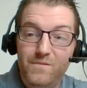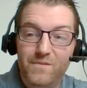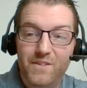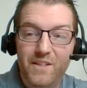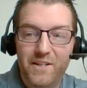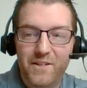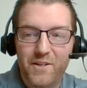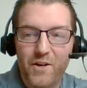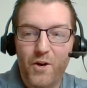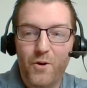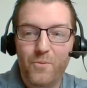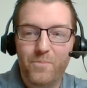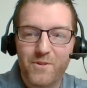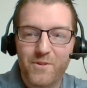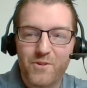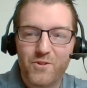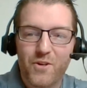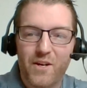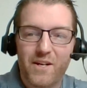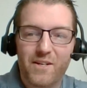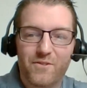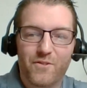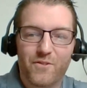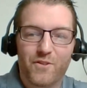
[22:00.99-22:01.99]
need to open
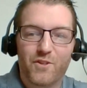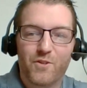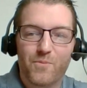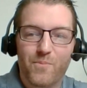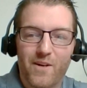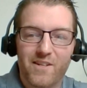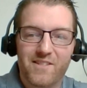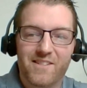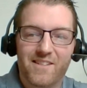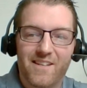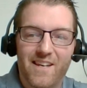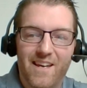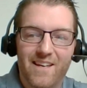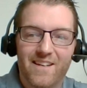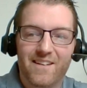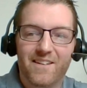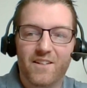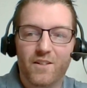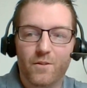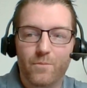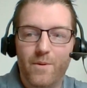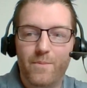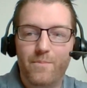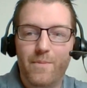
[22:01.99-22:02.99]
Transfer Express in
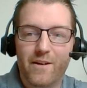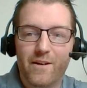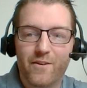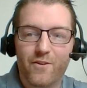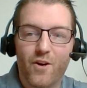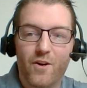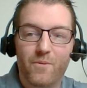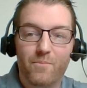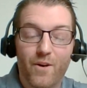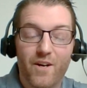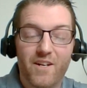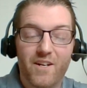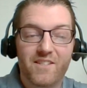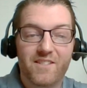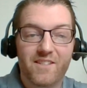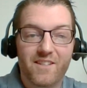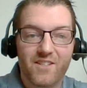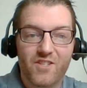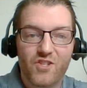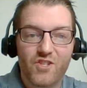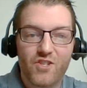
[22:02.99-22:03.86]
Canada, be better on pricing and